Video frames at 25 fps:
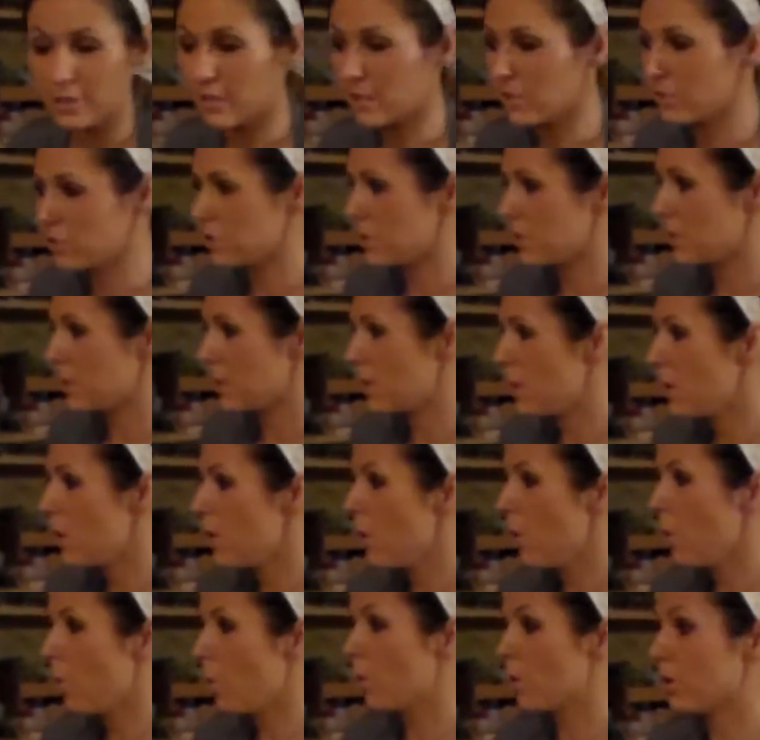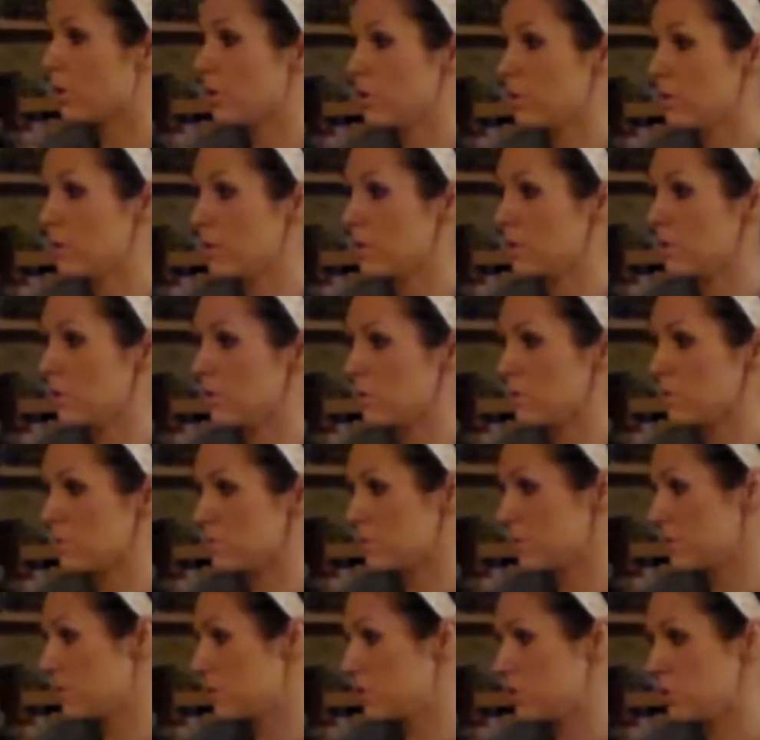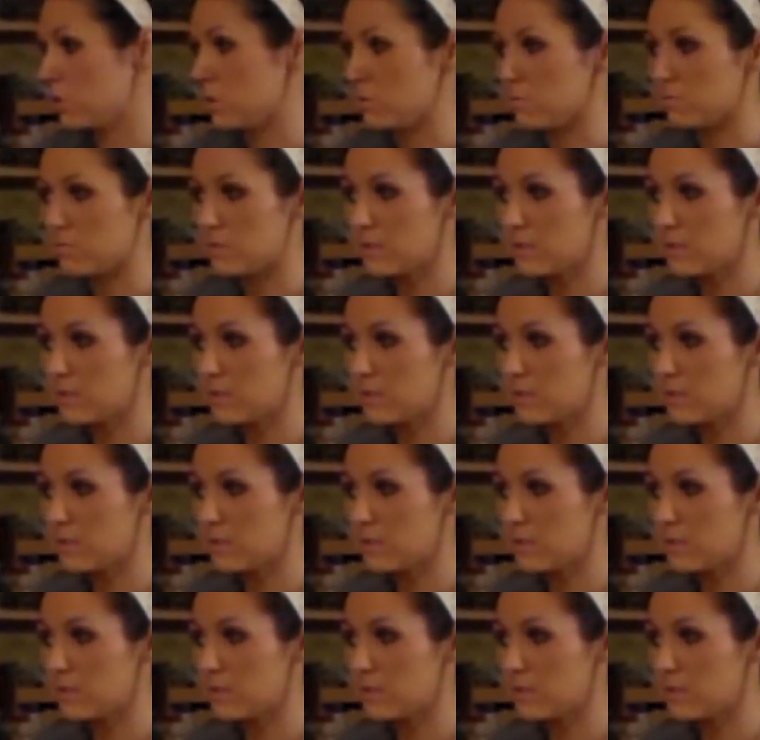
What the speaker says: kitchen, or you can use